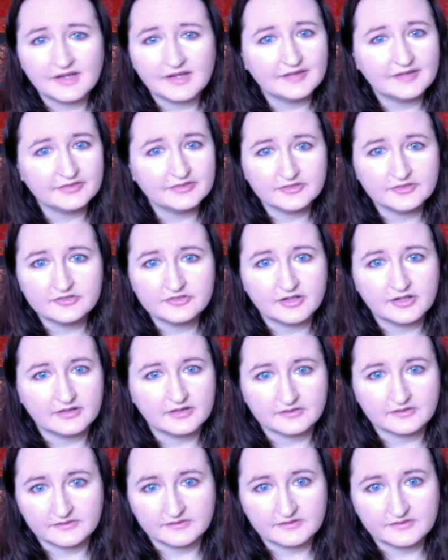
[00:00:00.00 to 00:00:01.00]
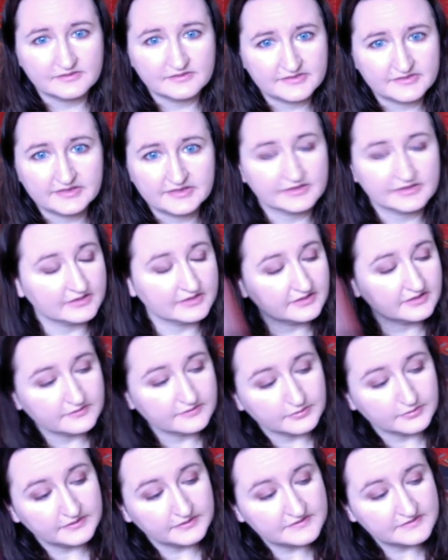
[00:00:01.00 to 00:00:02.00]
Having your child sick
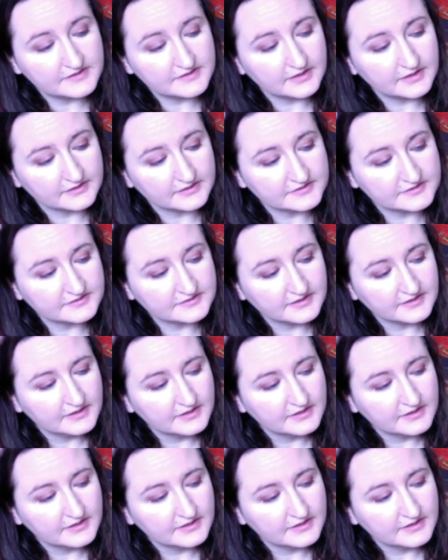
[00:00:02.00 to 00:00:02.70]
really sucks.